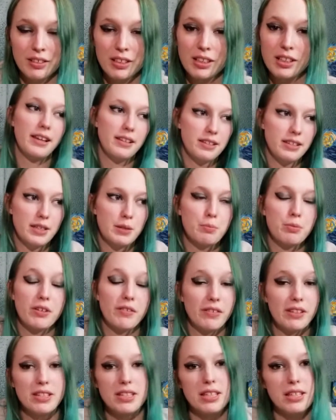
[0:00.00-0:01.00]
Casey's
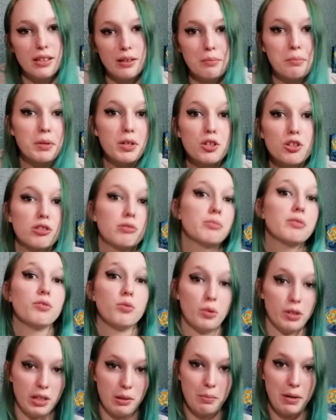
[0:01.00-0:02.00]
previously done Booktube before
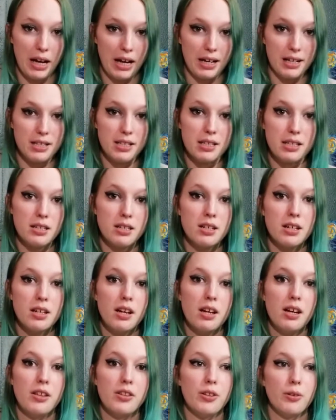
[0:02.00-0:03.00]
in the past,
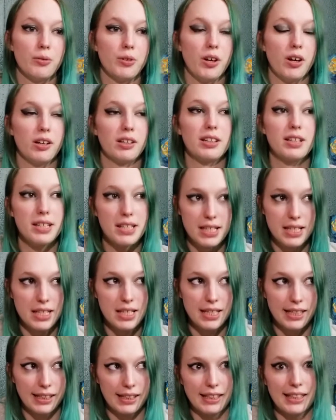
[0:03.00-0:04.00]
though not
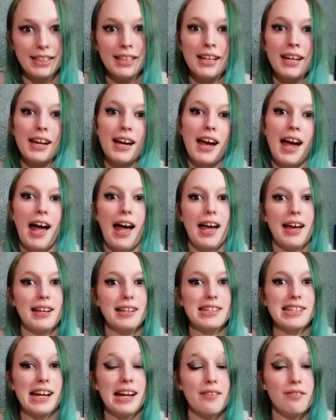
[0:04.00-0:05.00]
consistently, and
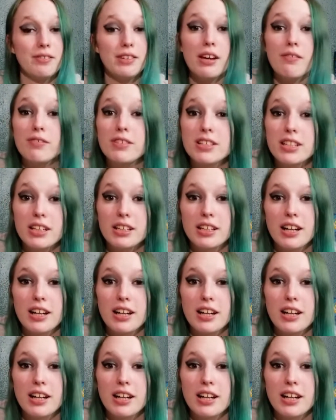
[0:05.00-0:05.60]
I've never done it.